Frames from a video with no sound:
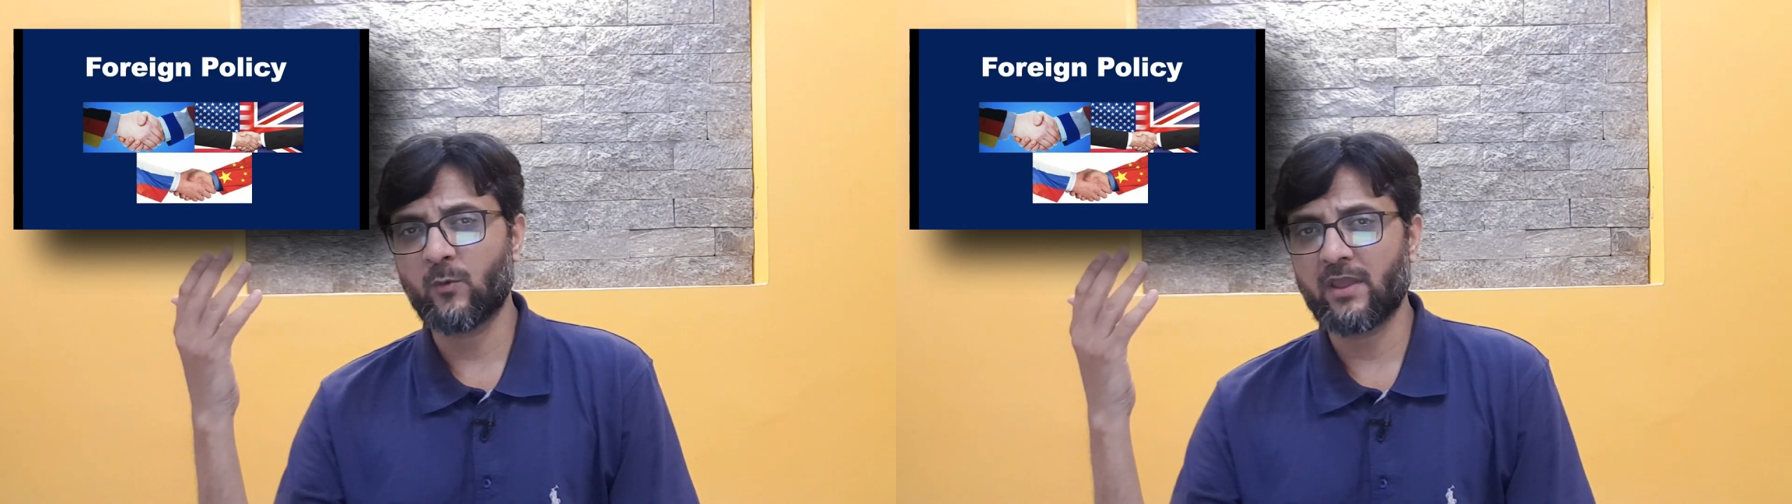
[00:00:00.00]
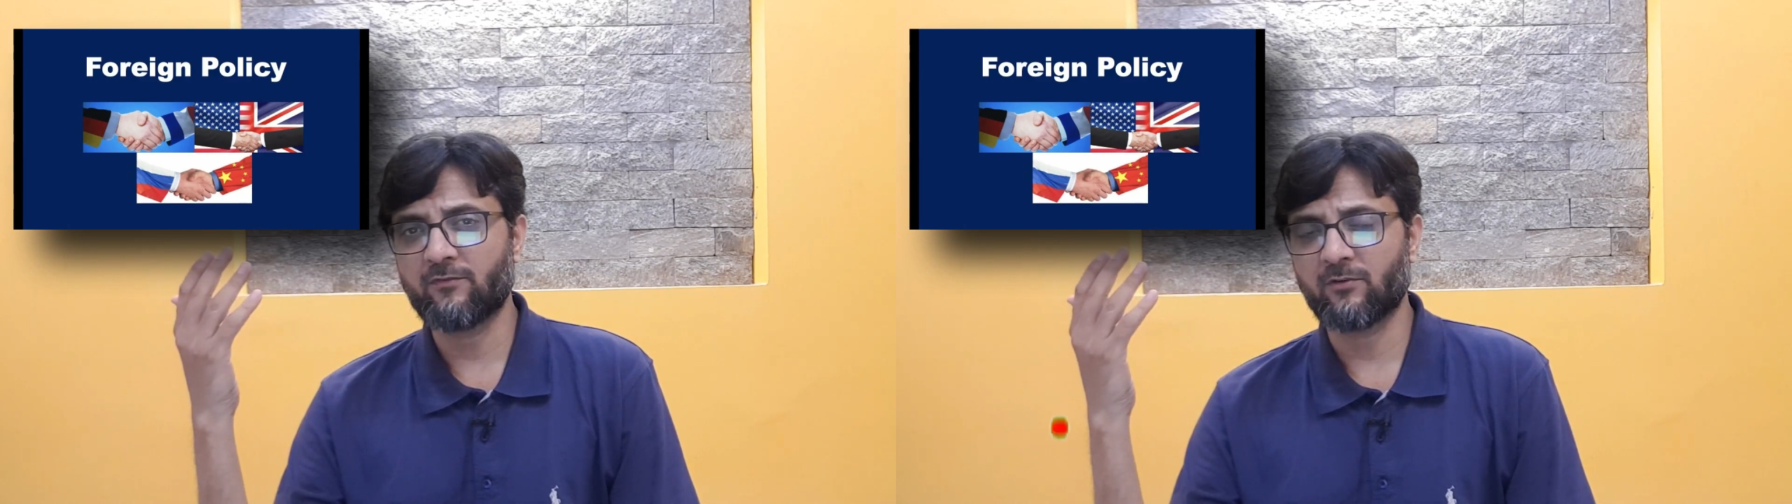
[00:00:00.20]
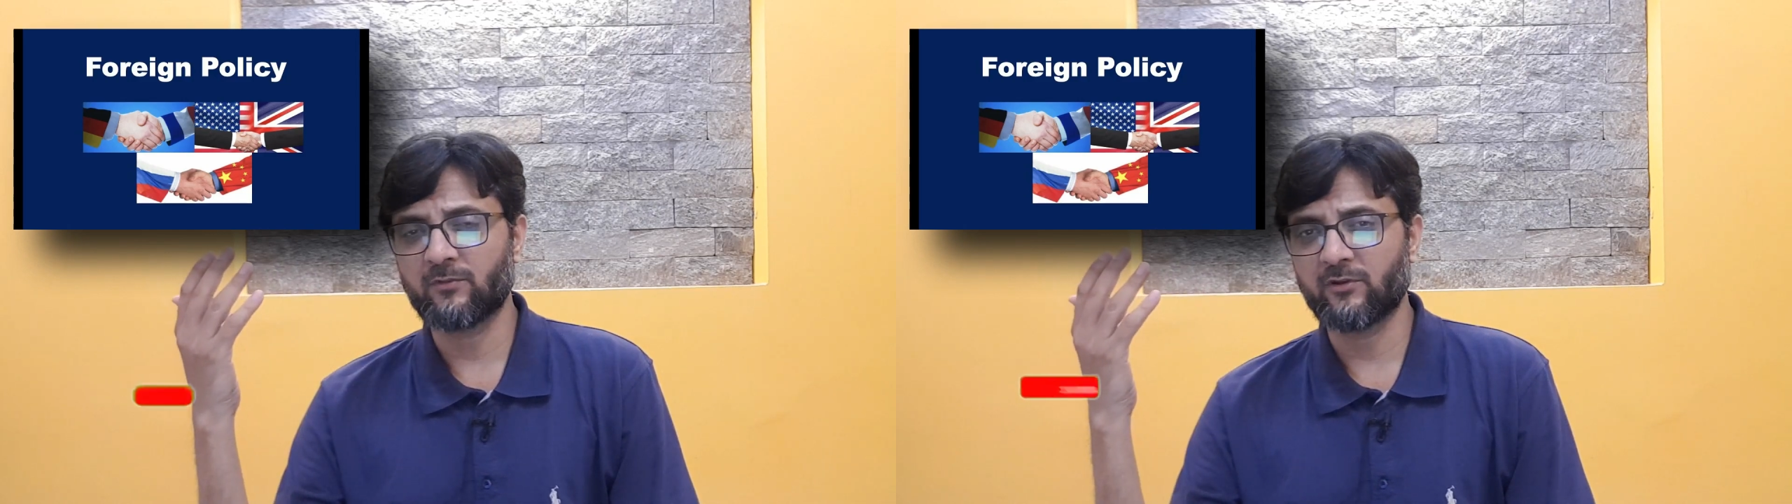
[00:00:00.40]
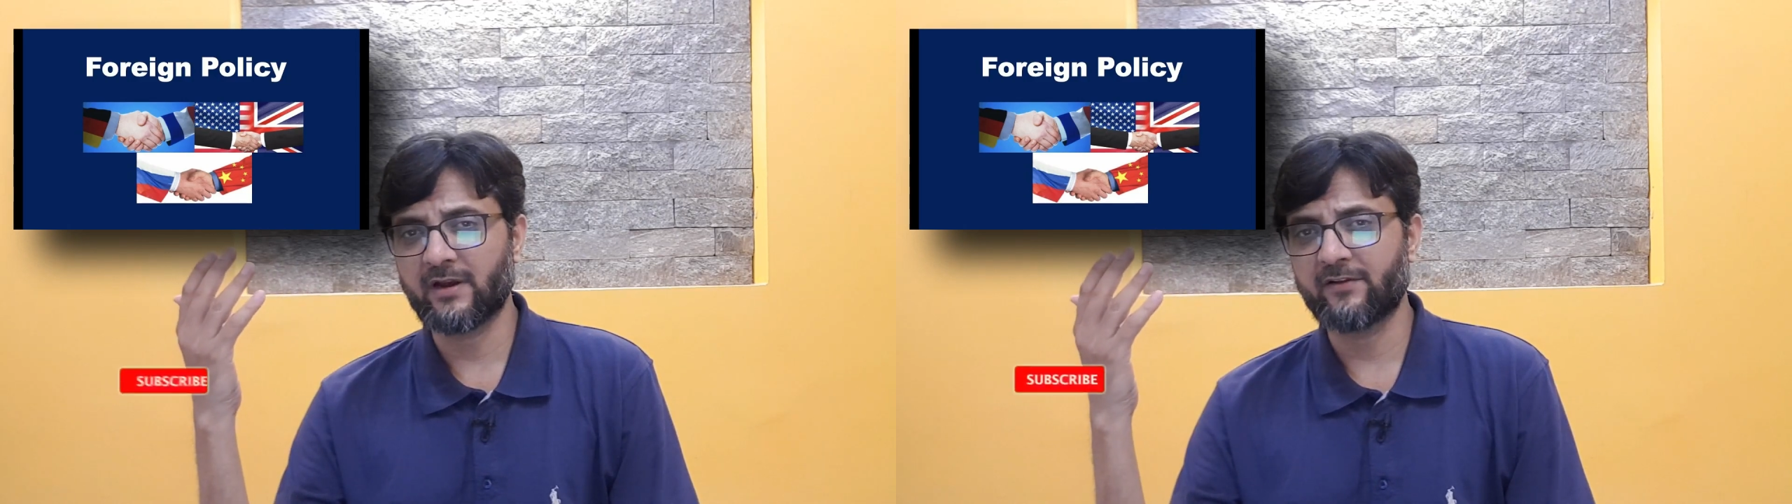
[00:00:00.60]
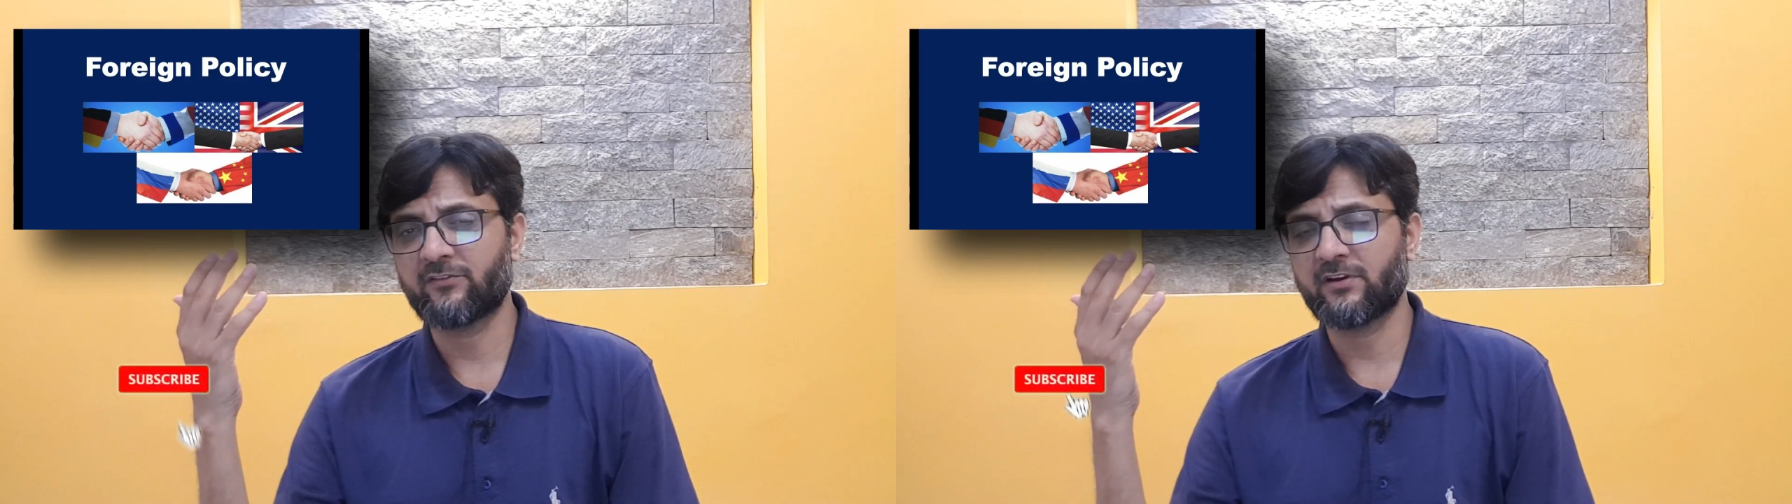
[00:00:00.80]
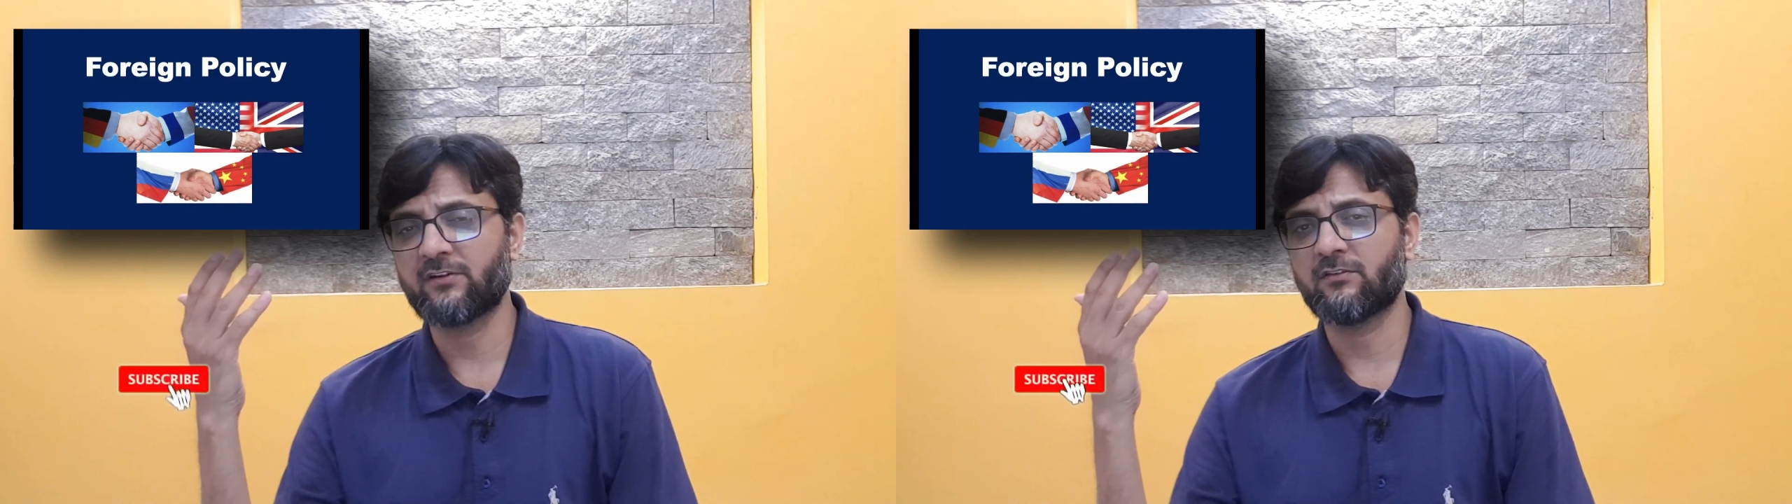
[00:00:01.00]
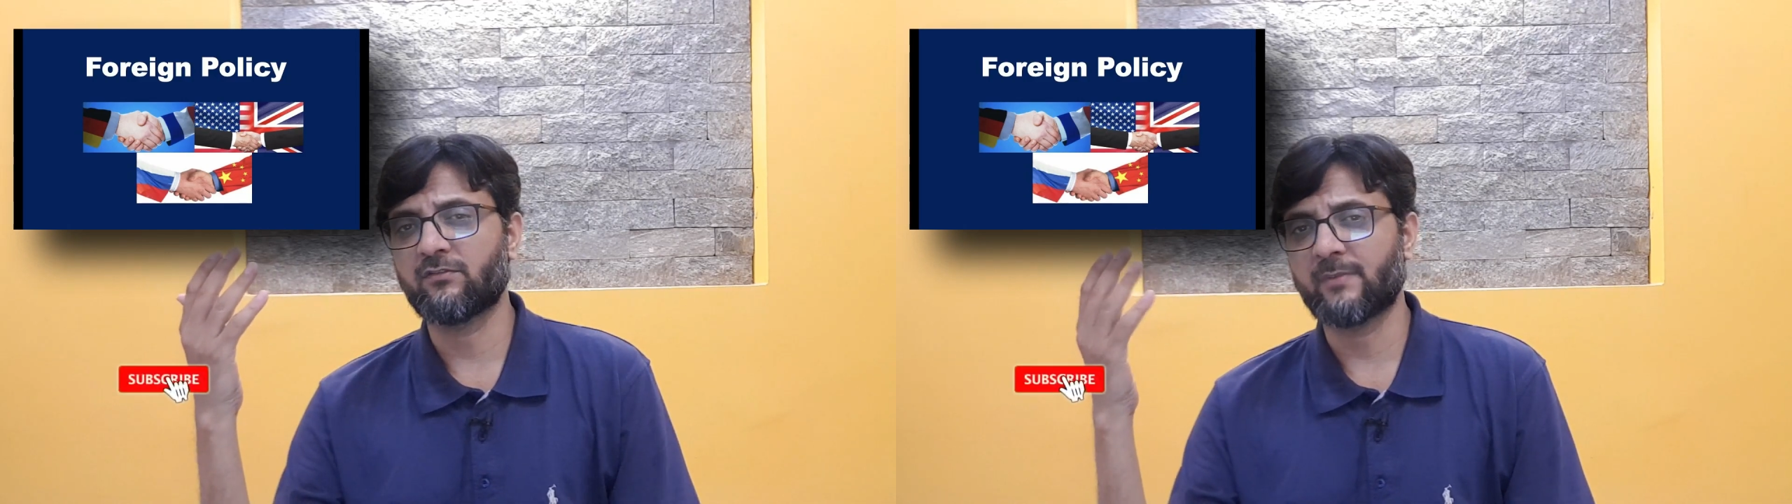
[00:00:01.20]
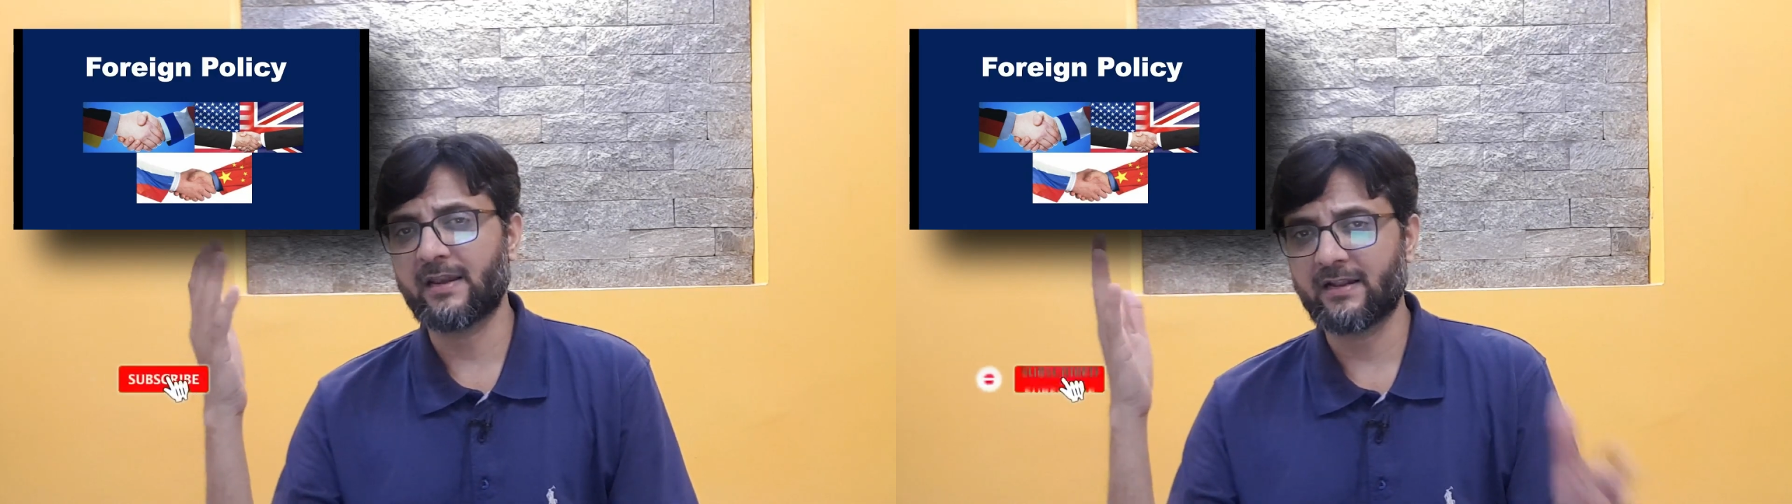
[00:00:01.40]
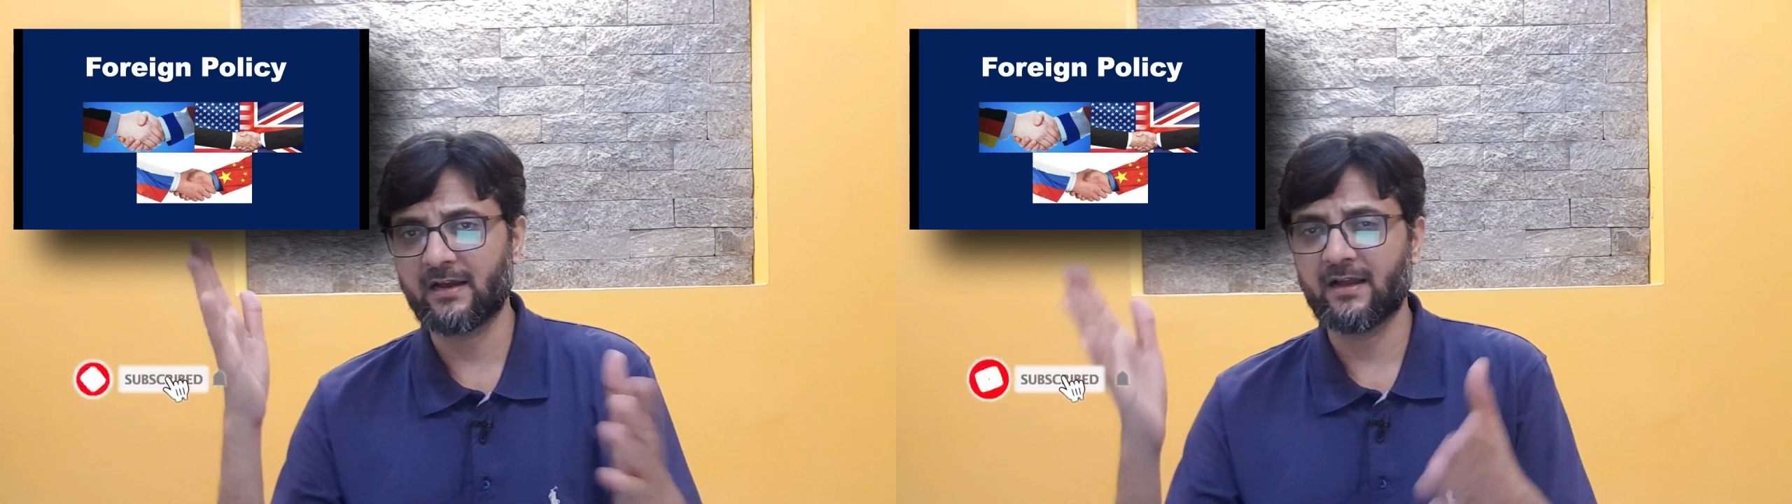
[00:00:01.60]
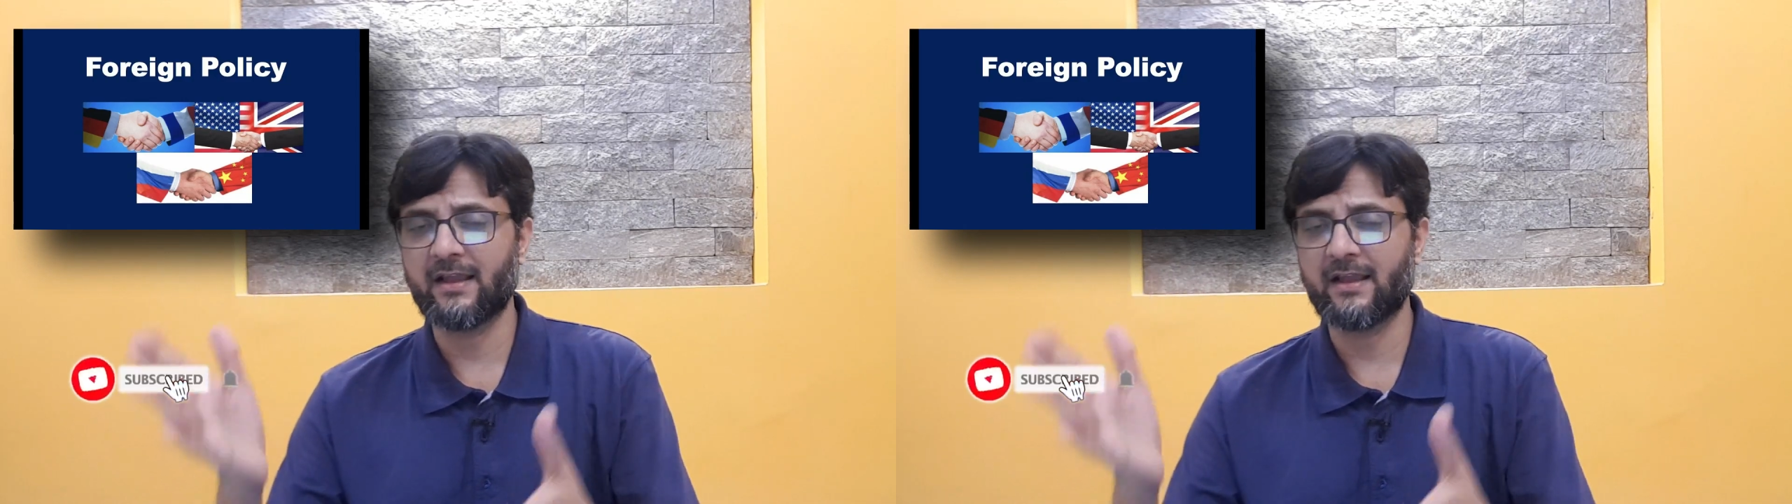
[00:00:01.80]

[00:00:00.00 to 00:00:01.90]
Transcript: way from the United States of America